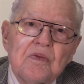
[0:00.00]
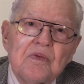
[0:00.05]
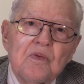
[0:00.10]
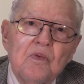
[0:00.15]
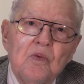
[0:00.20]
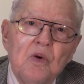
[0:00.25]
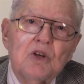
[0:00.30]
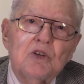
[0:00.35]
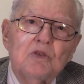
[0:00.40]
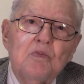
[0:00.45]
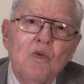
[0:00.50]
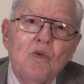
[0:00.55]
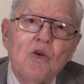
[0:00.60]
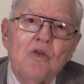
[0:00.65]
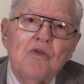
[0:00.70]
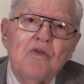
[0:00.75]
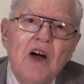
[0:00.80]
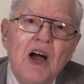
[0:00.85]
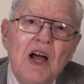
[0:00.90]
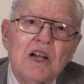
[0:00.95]
What's
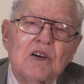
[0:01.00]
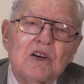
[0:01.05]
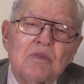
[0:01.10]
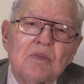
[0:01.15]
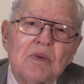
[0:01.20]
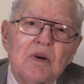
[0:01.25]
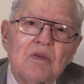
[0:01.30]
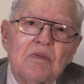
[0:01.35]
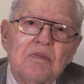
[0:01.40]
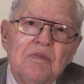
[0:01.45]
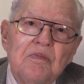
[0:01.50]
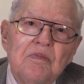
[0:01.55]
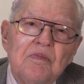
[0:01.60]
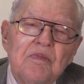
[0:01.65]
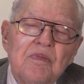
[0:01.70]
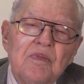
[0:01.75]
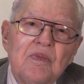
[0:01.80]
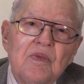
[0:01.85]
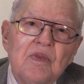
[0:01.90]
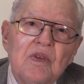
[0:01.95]
more valuable,
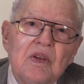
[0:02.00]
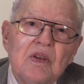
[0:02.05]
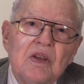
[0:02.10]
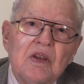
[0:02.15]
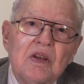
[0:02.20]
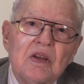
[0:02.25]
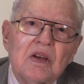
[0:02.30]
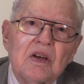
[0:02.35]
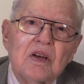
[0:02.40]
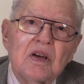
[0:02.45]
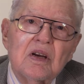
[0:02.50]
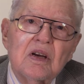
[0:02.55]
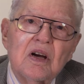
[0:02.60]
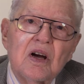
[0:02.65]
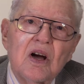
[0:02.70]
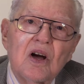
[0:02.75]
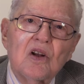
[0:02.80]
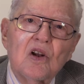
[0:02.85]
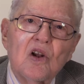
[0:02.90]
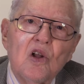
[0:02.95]

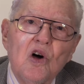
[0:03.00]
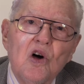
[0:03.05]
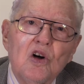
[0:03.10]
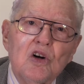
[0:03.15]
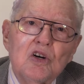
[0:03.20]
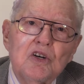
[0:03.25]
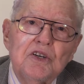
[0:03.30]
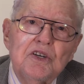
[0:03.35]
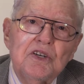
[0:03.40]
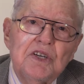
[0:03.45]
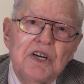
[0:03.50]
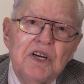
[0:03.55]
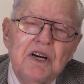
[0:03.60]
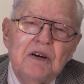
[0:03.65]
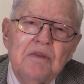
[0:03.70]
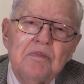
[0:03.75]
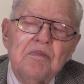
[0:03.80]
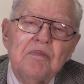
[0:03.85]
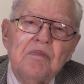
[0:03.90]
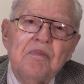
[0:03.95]
a lost
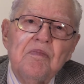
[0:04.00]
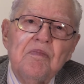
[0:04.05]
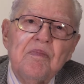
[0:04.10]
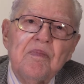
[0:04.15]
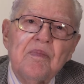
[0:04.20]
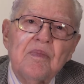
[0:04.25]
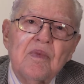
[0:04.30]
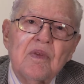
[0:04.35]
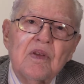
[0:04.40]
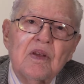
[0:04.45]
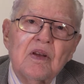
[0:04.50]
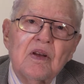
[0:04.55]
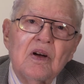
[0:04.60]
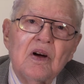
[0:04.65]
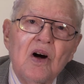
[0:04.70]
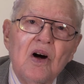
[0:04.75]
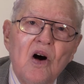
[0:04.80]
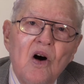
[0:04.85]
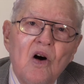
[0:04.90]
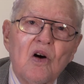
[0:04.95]
sheep
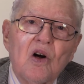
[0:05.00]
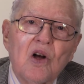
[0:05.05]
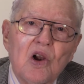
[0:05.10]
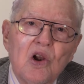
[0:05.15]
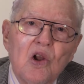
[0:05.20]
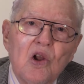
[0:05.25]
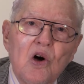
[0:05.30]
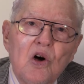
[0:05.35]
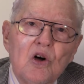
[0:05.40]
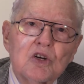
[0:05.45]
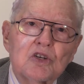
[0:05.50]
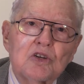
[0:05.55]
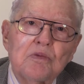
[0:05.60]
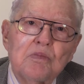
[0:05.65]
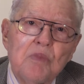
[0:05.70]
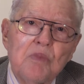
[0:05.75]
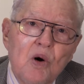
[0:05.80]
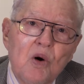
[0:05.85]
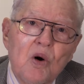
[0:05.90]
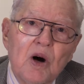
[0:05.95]
or a
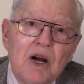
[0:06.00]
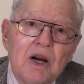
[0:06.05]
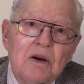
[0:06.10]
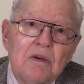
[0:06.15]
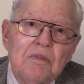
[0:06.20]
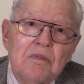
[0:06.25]
lost boy?